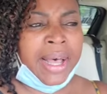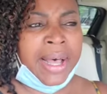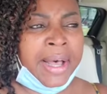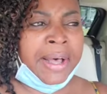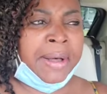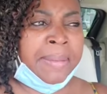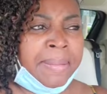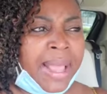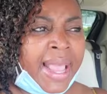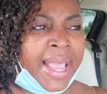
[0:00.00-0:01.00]

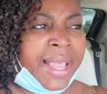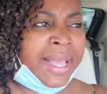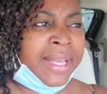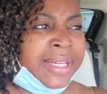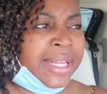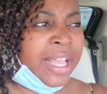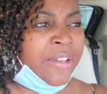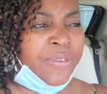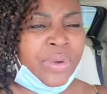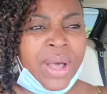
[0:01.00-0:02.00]
and
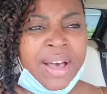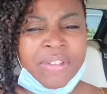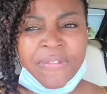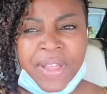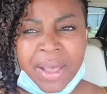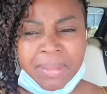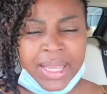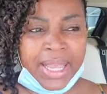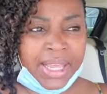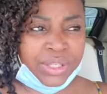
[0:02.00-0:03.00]
if you have a
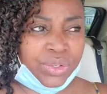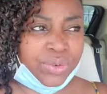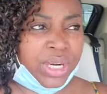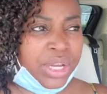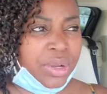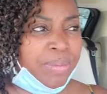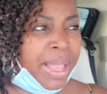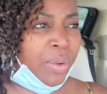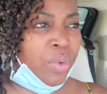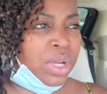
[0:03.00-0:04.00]
family history, you
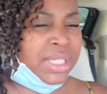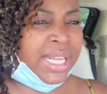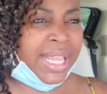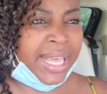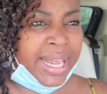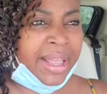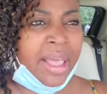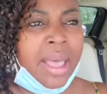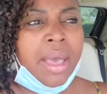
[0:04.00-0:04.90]
may want to get it